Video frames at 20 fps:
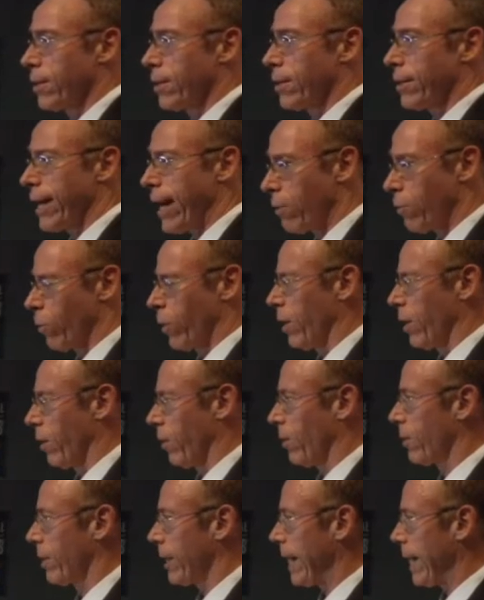that
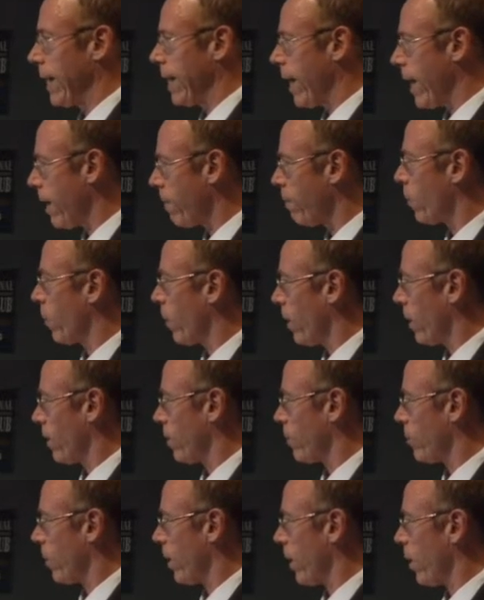will enable
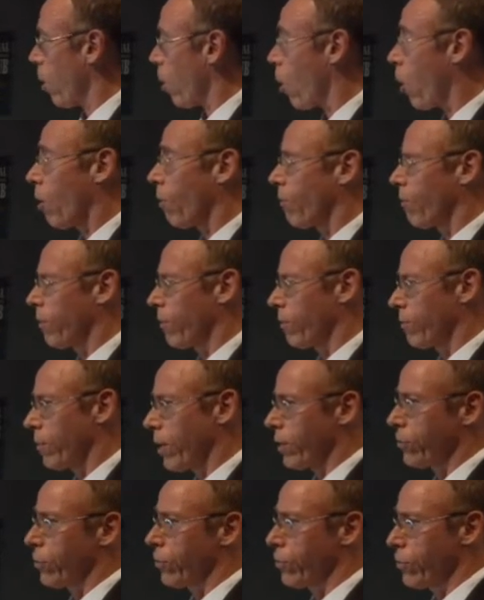us to get off
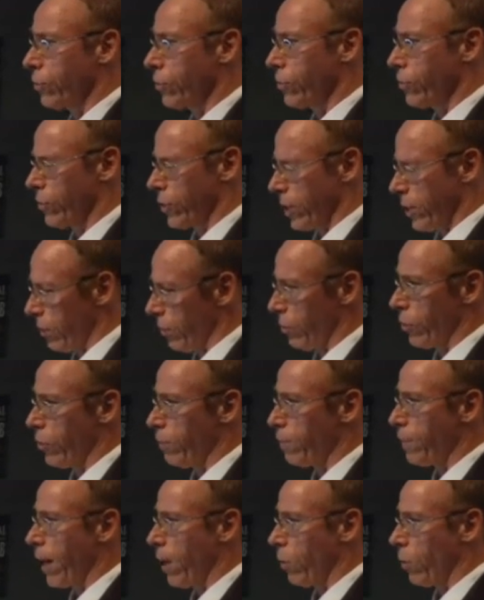fossil fuels and nuclear
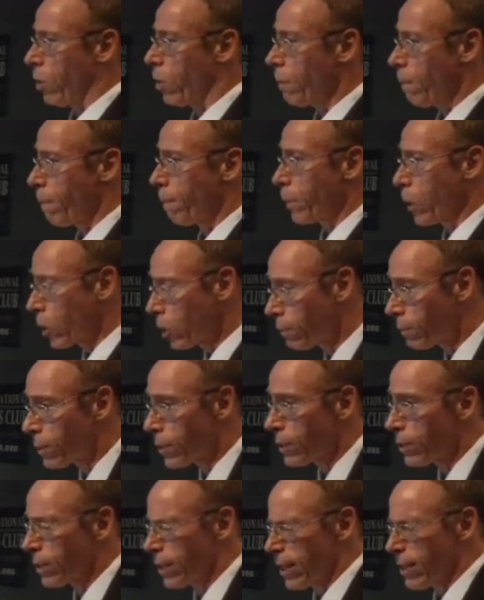power
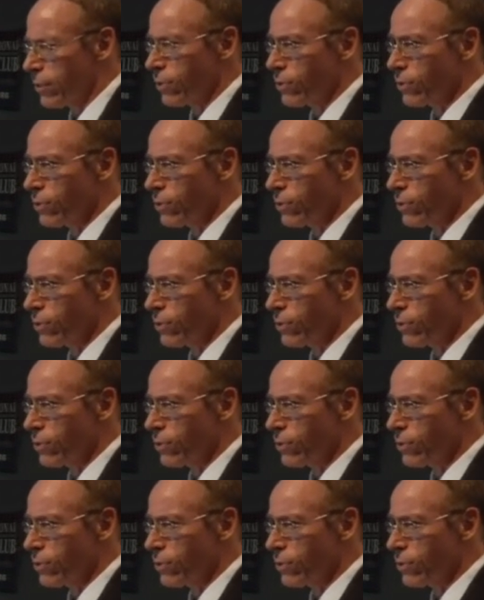permanently as a